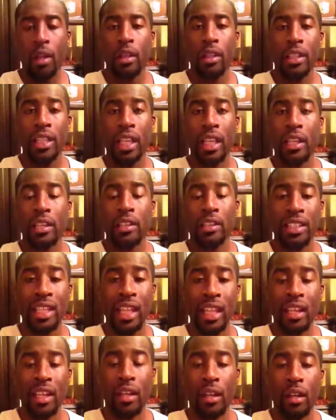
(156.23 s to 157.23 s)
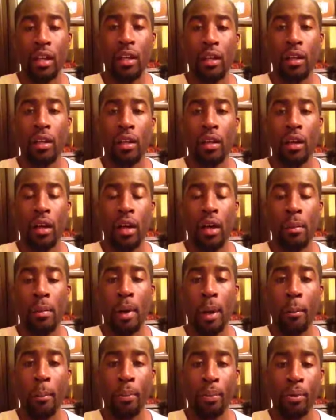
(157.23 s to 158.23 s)
They take
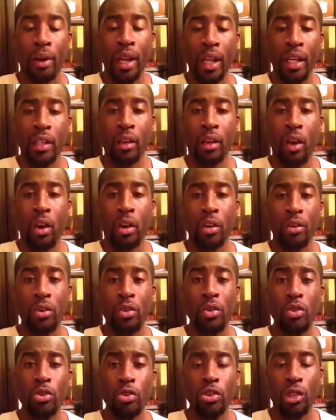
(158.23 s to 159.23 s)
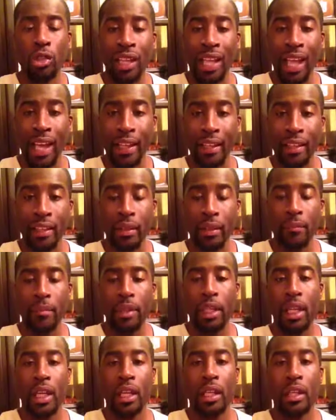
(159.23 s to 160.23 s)
a brand called Nutrilite.
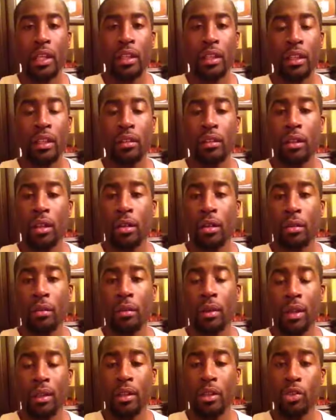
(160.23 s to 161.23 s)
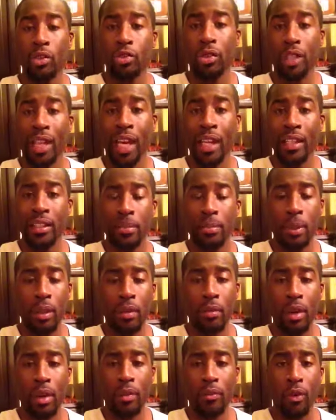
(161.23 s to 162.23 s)
And it, you know, Nutrilite has been
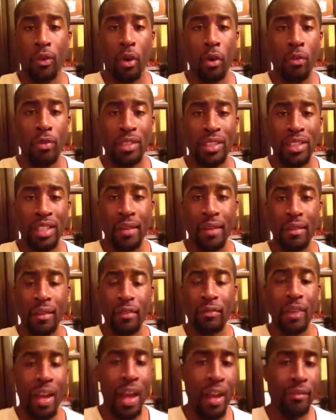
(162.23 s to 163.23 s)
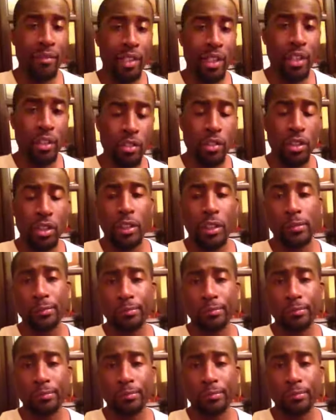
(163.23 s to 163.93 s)
around for over 75 years.